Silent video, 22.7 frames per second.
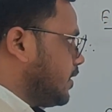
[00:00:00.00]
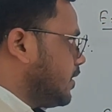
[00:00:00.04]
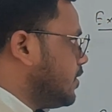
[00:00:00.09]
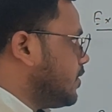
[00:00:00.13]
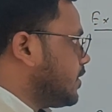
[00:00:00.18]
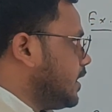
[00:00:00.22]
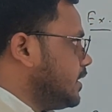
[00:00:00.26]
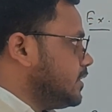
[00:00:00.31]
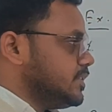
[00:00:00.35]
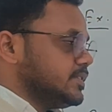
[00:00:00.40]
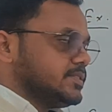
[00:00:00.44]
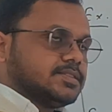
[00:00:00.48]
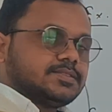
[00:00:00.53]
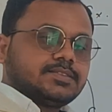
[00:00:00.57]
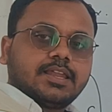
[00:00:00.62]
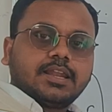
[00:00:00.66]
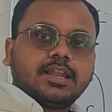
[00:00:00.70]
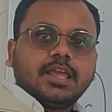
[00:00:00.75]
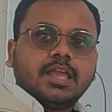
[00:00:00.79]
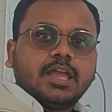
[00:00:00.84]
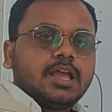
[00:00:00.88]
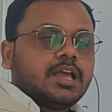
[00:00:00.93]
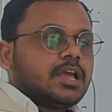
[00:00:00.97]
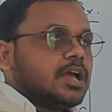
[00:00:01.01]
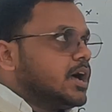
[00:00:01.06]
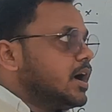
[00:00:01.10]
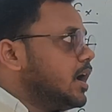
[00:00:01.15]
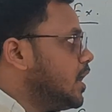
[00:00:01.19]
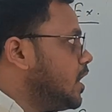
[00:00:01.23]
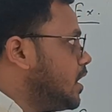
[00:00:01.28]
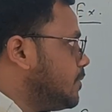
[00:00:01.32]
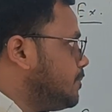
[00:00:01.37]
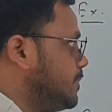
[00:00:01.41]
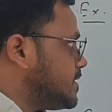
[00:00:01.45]
Okay, this is
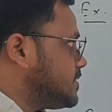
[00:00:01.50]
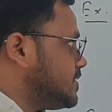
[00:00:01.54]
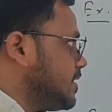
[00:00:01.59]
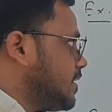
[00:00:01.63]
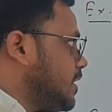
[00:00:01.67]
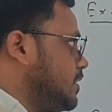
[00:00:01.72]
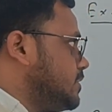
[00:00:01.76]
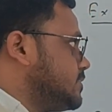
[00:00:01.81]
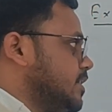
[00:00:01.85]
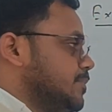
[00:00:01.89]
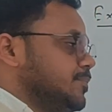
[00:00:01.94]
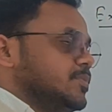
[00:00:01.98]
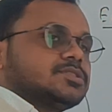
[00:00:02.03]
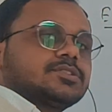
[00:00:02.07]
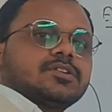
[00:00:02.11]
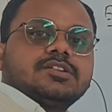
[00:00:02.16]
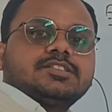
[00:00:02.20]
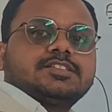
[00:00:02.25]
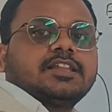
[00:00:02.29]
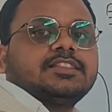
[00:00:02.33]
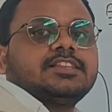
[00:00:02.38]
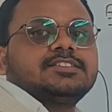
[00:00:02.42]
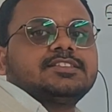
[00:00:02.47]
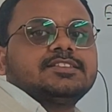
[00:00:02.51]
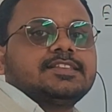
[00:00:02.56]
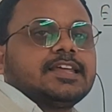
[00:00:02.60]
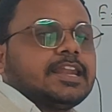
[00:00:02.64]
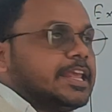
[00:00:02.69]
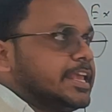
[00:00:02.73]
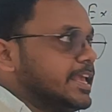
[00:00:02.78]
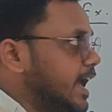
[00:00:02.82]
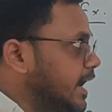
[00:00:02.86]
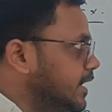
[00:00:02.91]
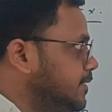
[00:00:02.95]
a basically suppose consider this is
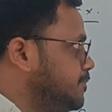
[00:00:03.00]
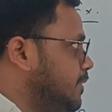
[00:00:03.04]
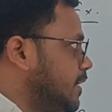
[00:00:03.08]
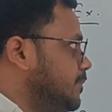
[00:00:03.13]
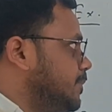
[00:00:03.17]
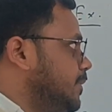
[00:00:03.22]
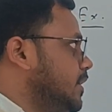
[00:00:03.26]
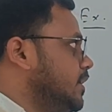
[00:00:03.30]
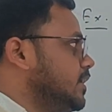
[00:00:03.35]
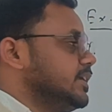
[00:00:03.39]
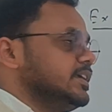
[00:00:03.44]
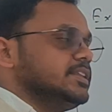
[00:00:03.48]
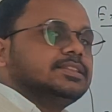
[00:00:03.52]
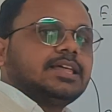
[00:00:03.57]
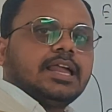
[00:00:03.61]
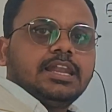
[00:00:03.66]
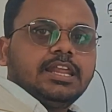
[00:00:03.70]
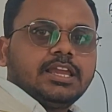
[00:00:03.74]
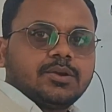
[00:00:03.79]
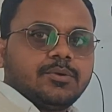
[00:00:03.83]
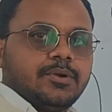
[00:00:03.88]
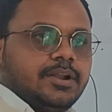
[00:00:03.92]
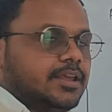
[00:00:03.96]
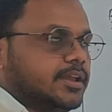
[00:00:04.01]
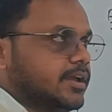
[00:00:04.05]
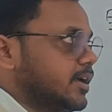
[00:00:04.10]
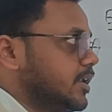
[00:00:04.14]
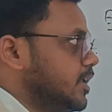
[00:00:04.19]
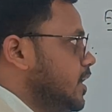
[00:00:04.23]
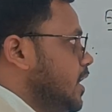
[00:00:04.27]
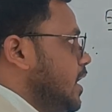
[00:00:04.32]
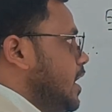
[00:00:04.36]
an air bubble in the liquid here,